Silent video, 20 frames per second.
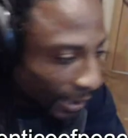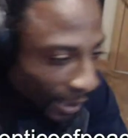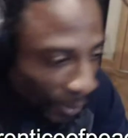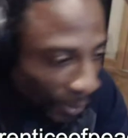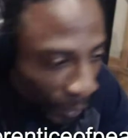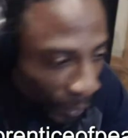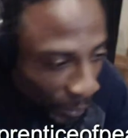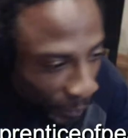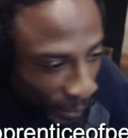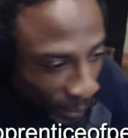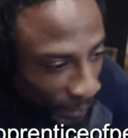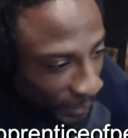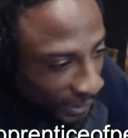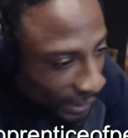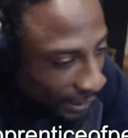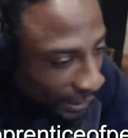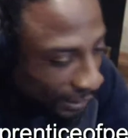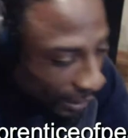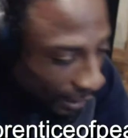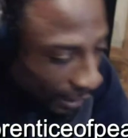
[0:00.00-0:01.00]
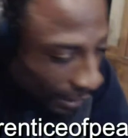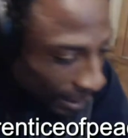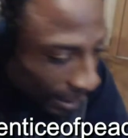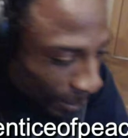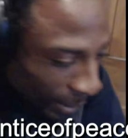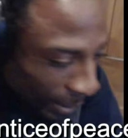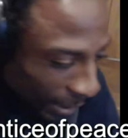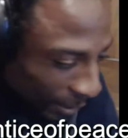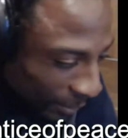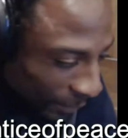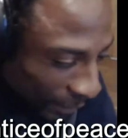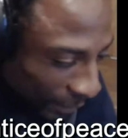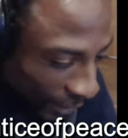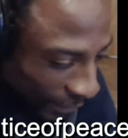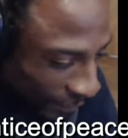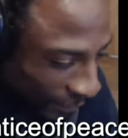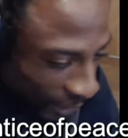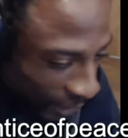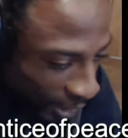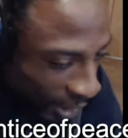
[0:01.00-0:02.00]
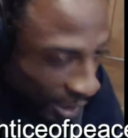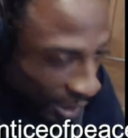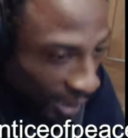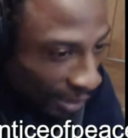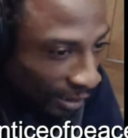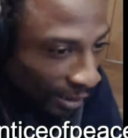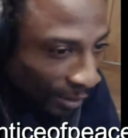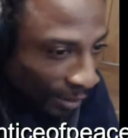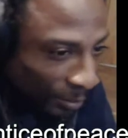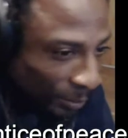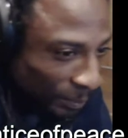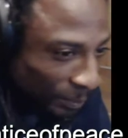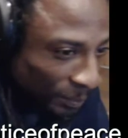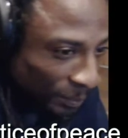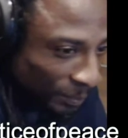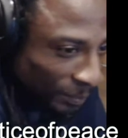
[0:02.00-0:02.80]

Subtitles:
We were just talking about all of them.